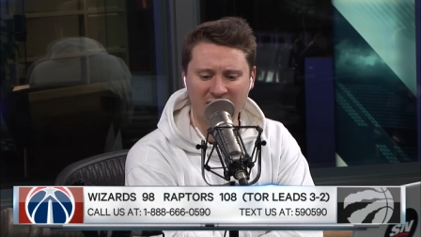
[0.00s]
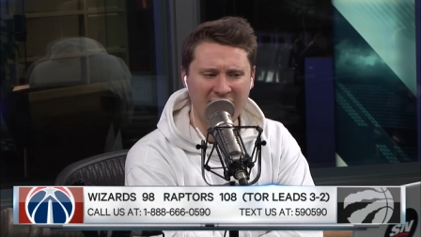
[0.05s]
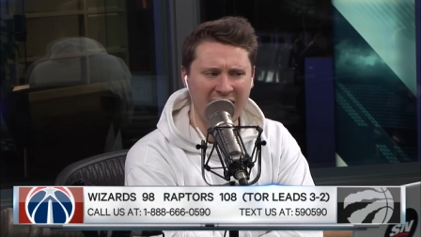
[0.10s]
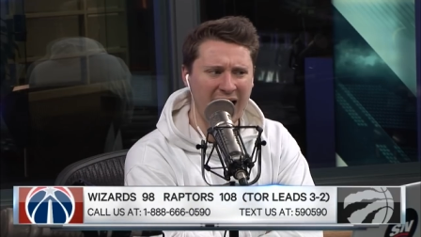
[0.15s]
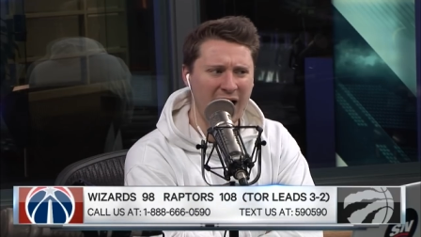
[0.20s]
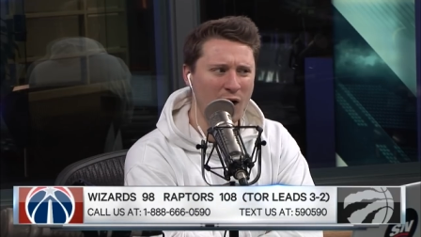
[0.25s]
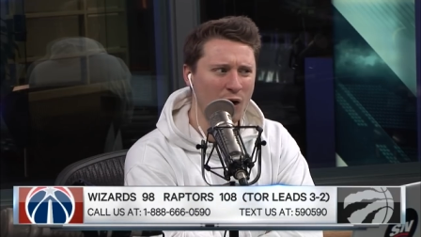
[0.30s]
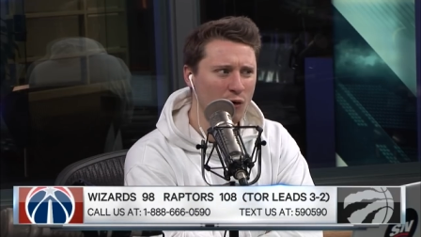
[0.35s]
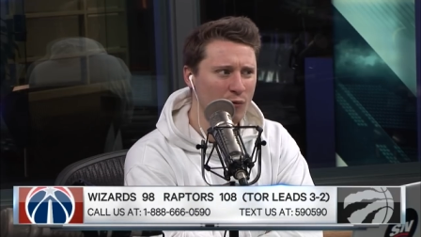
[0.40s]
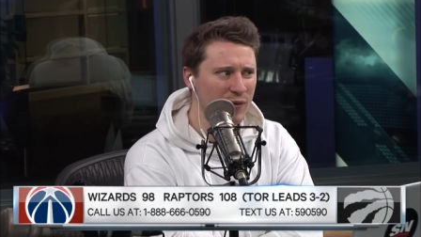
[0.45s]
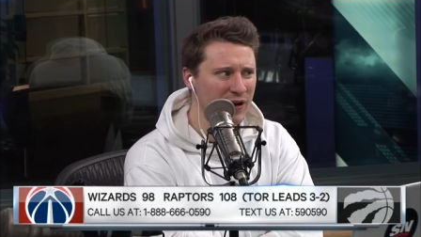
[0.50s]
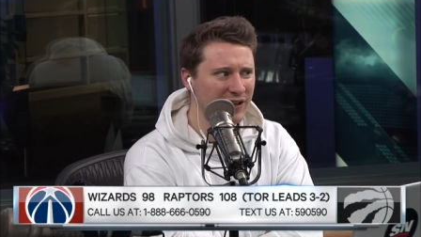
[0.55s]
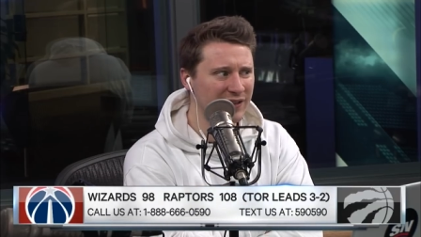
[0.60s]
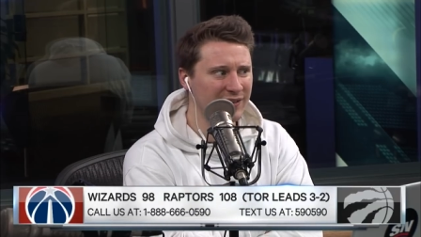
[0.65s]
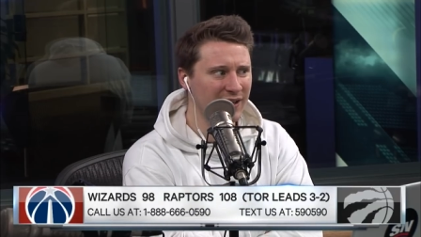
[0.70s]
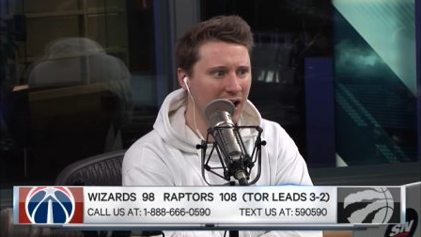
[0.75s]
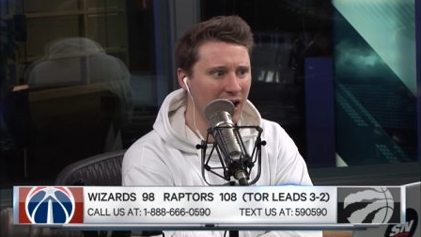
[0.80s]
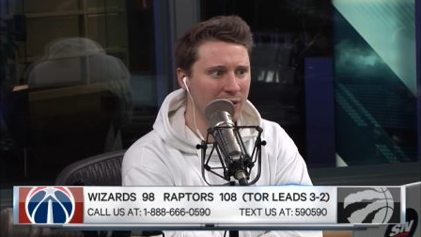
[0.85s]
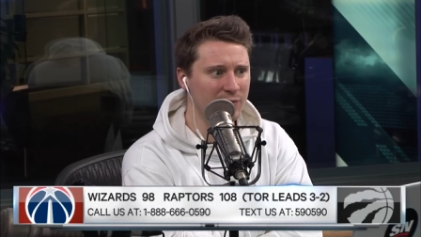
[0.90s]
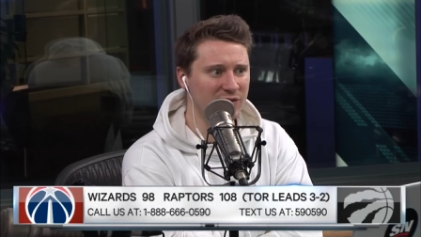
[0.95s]
how many
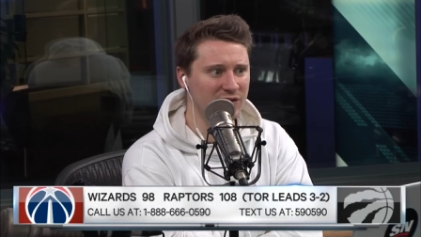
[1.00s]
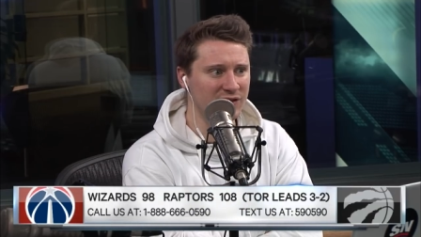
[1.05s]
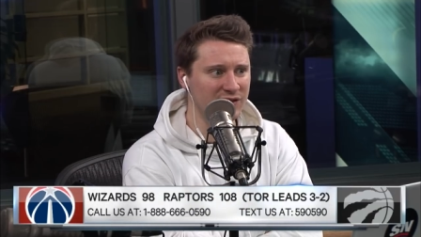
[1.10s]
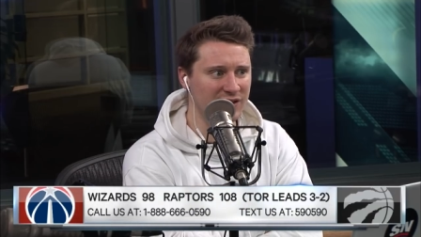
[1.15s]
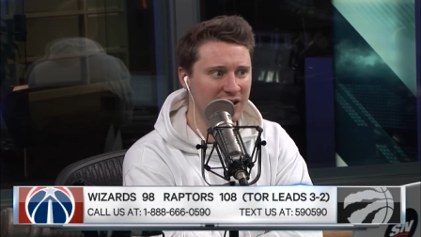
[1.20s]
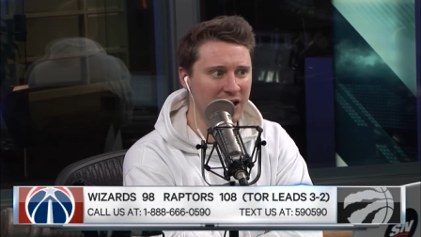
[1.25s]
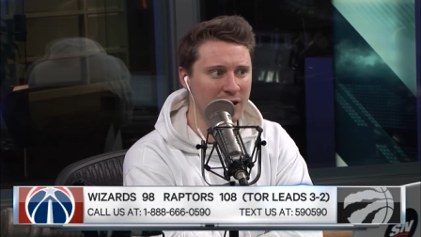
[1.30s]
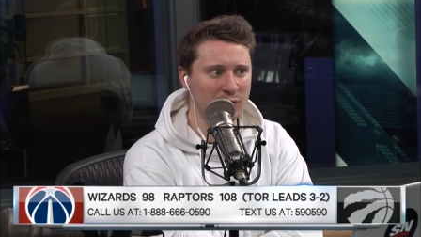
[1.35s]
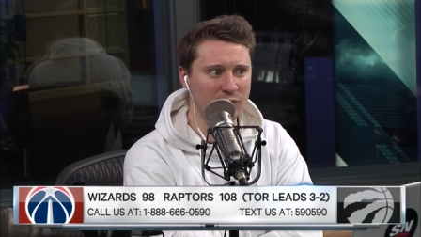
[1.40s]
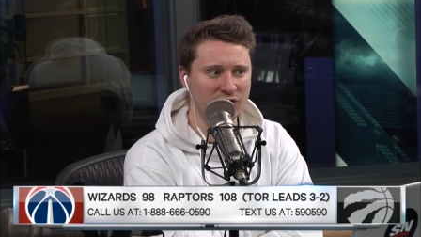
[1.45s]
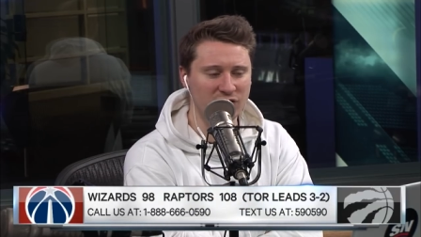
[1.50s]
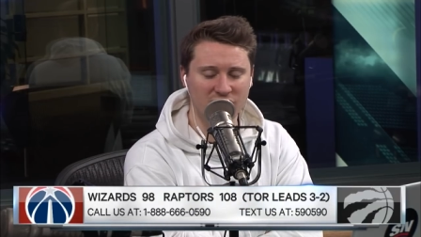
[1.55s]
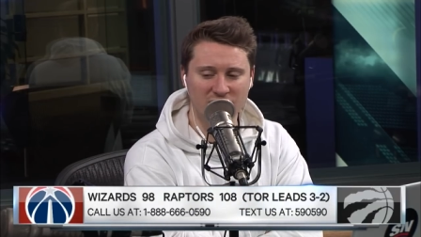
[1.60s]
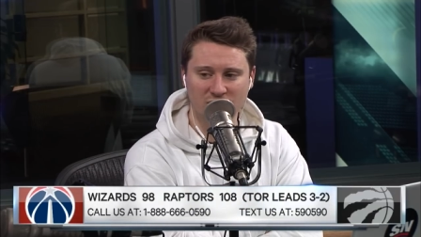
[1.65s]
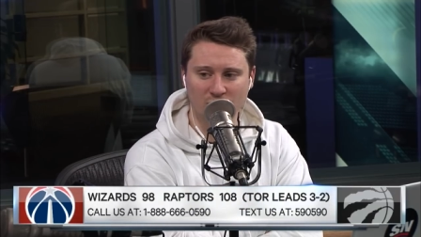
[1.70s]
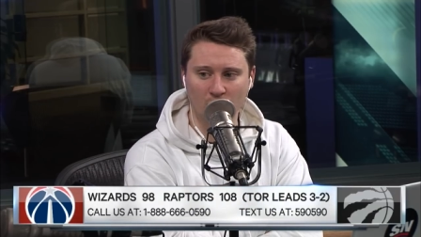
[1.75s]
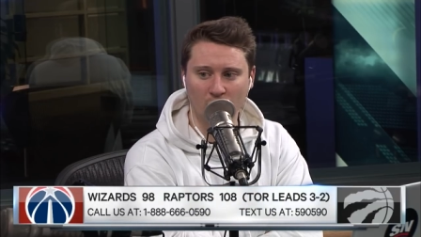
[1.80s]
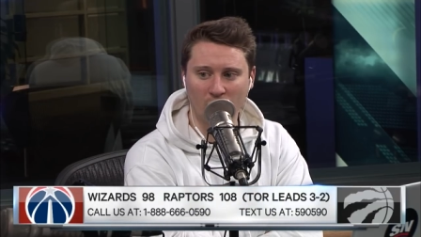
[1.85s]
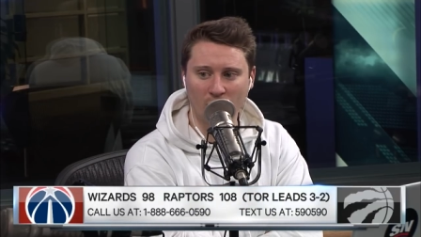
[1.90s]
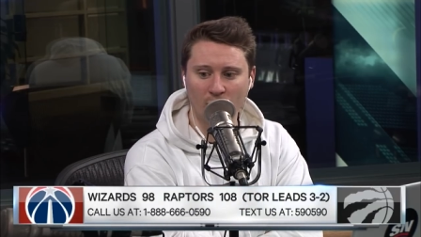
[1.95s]
times in this game was it
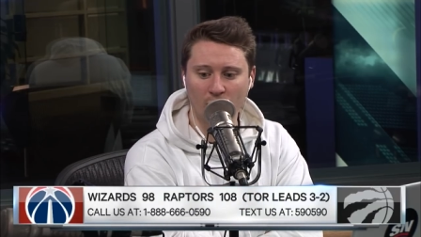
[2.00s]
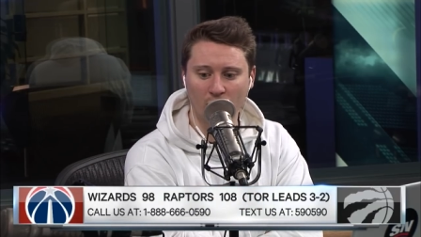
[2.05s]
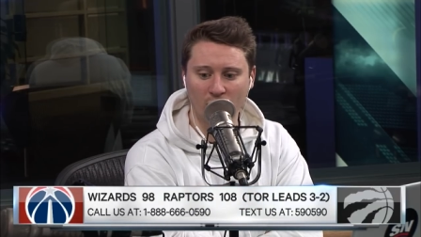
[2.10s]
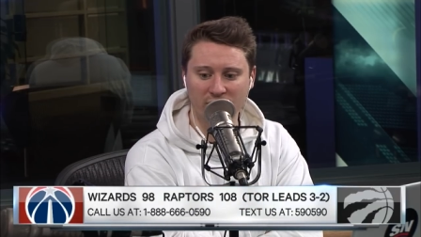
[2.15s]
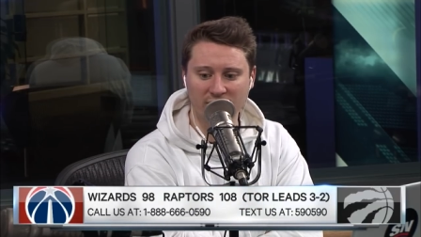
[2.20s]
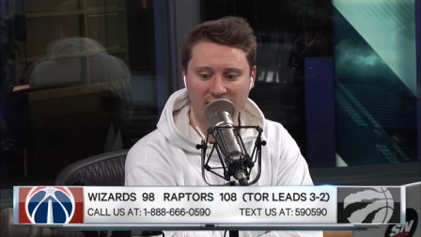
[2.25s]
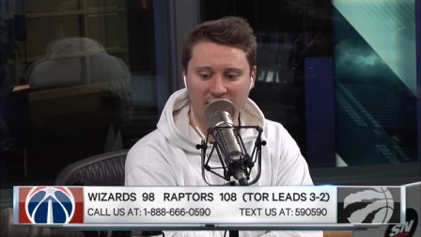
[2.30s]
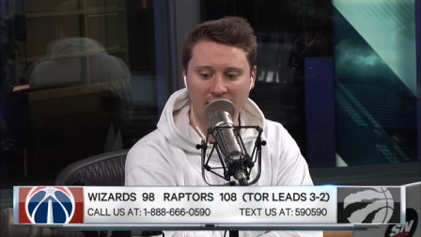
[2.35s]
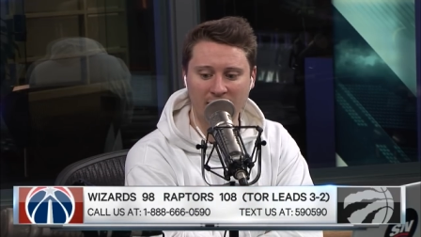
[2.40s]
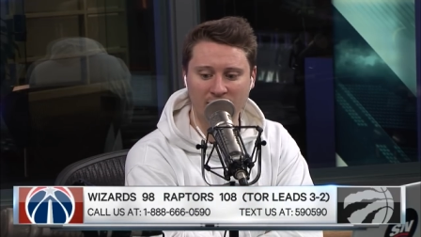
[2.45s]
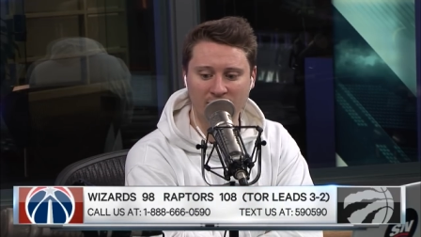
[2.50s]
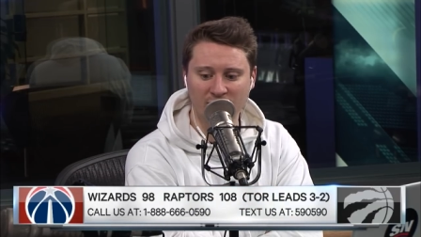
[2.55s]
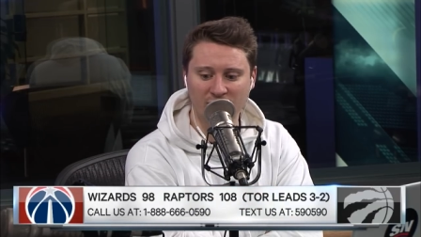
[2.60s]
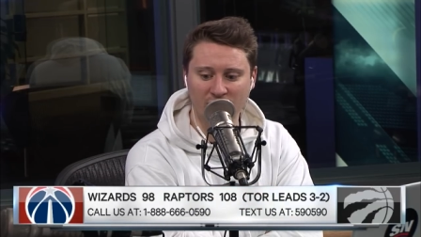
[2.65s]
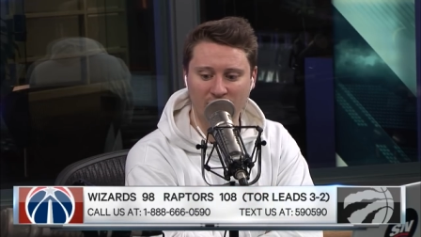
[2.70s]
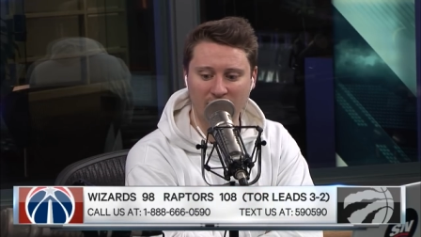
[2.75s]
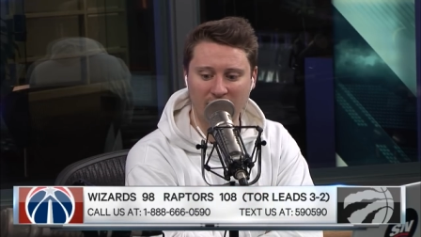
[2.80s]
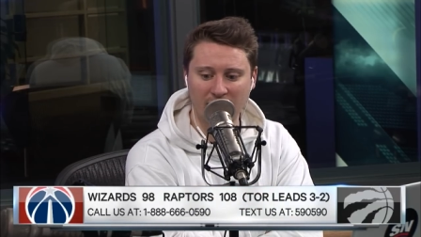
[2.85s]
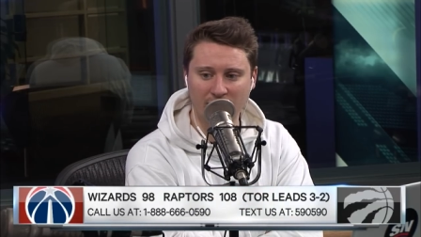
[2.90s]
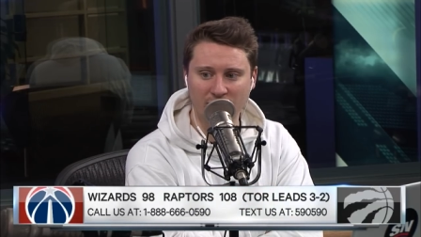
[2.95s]
just a one point game What's for
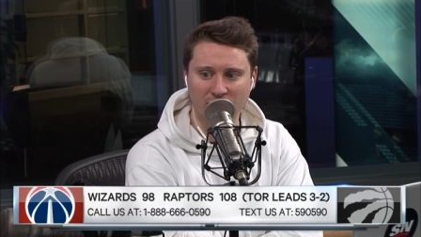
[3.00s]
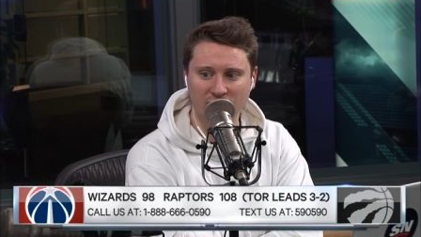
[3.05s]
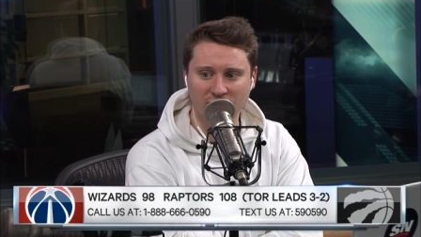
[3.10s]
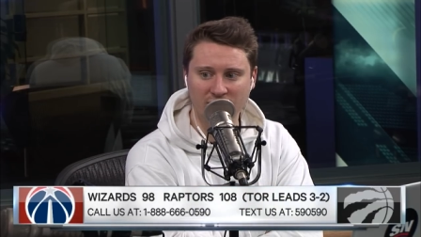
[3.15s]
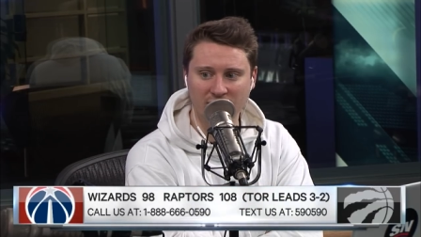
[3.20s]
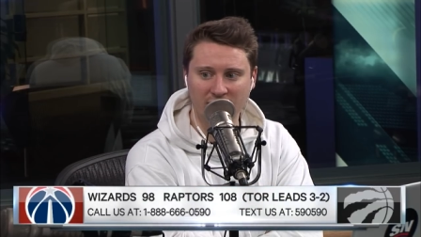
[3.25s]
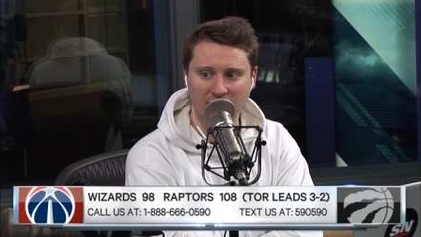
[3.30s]
the Raptors about?